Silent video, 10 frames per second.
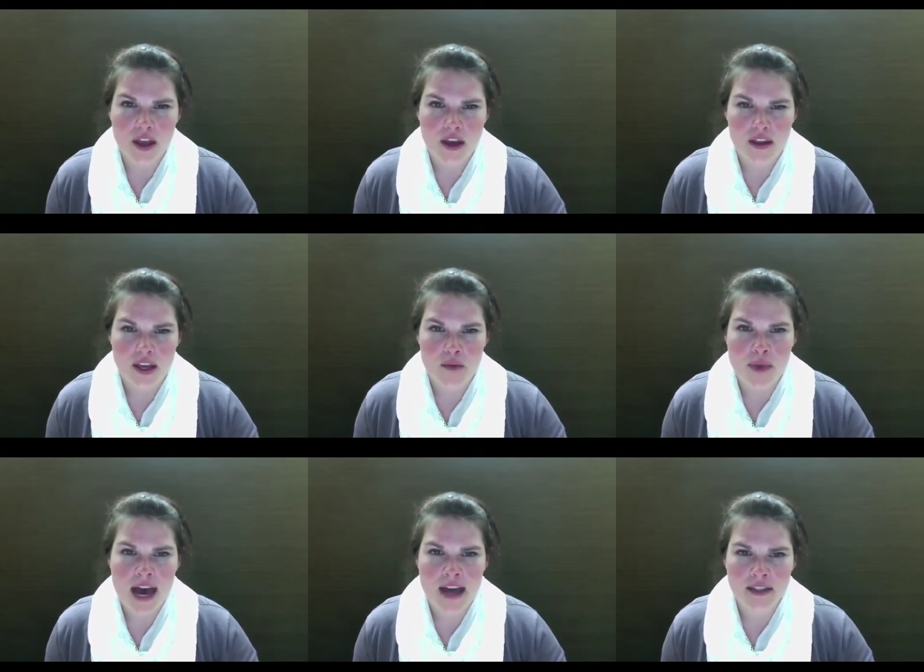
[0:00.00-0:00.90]
They can
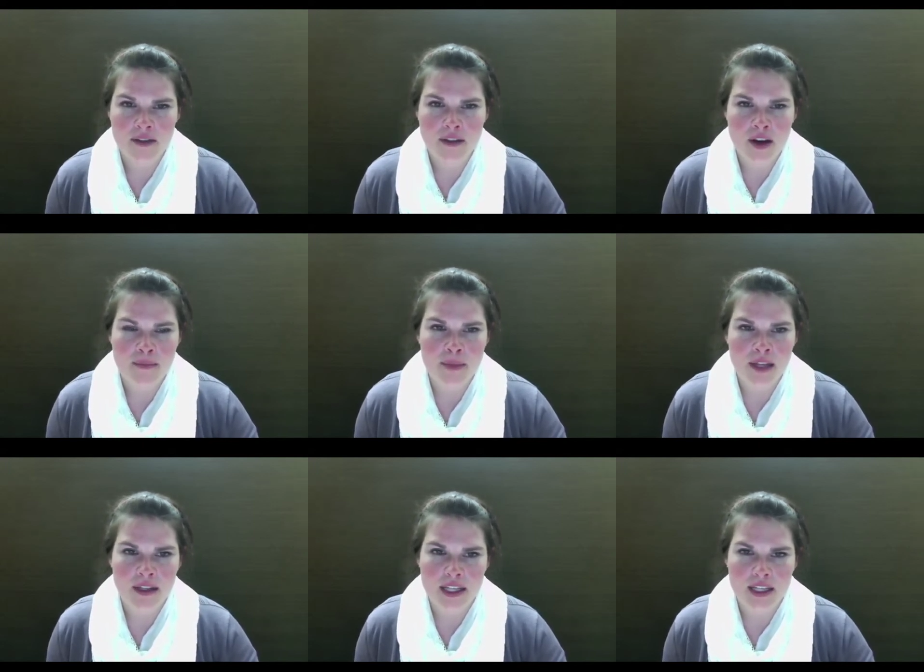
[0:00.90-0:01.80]
pass on their
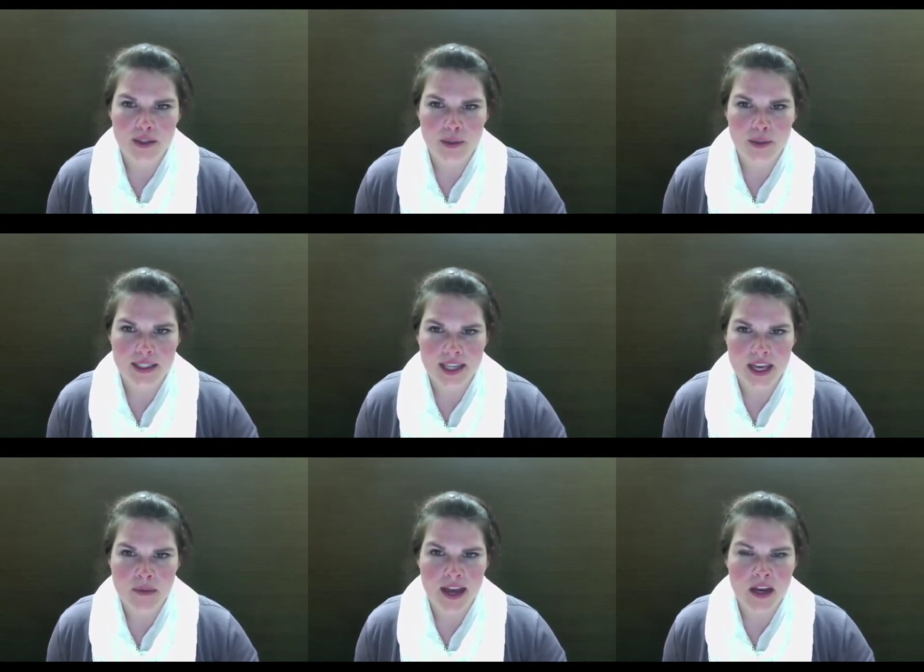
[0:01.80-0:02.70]
ability to
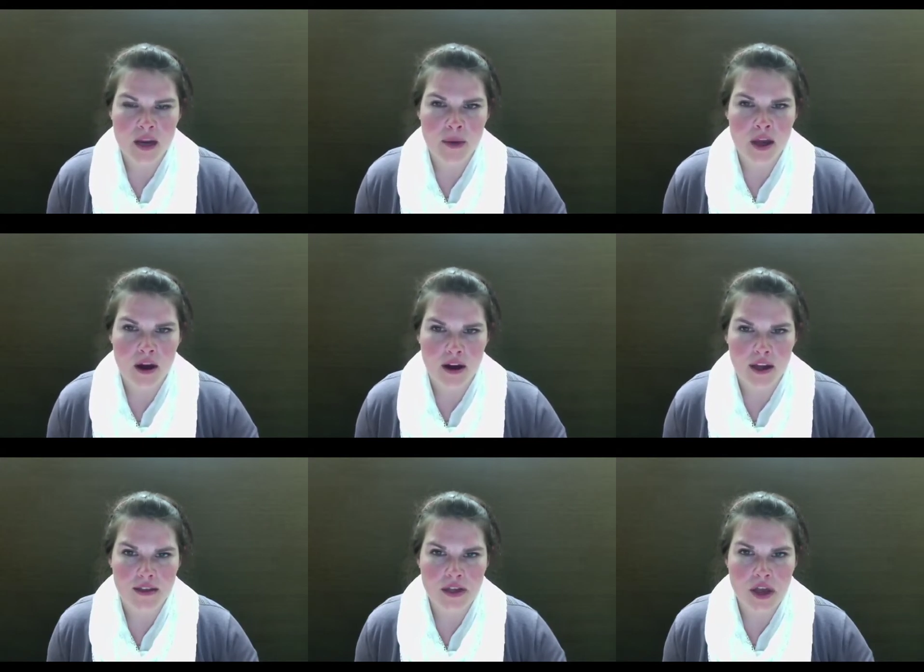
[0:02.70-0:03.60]
escape
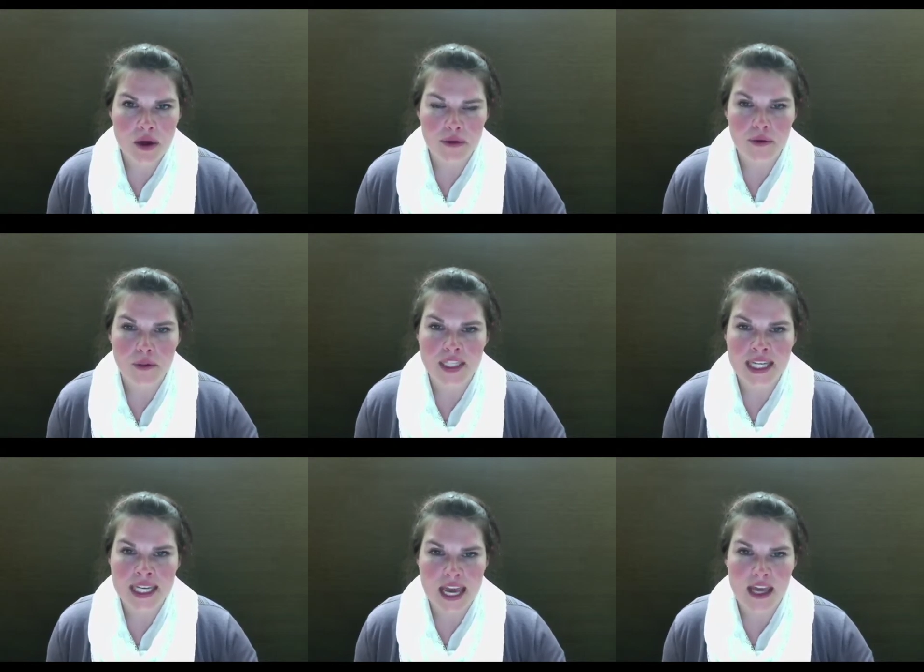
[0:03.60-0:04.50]
antibiotics through
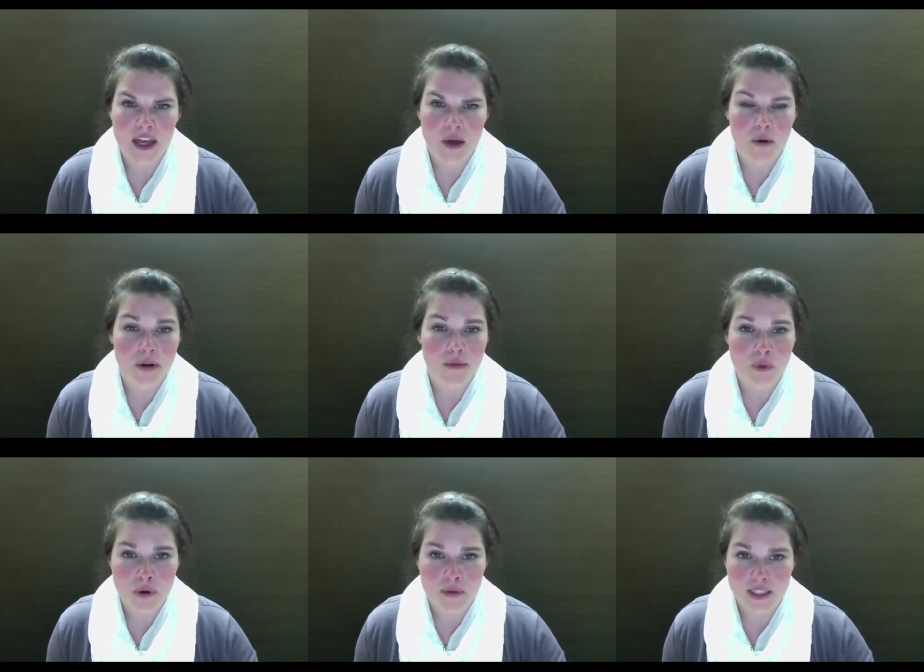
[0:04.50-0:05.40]
DNA coded
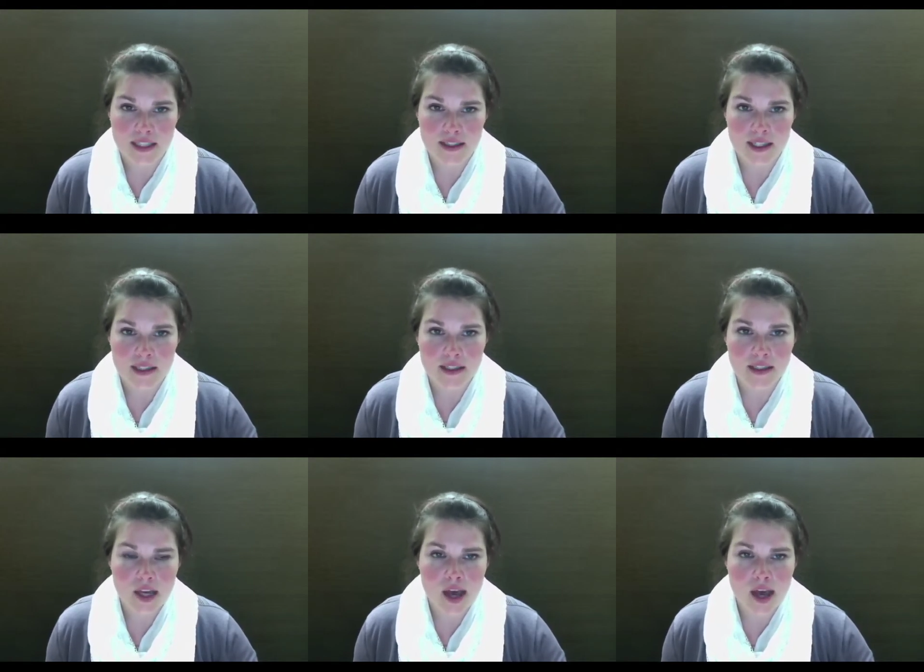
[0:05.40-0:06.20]
for resistance.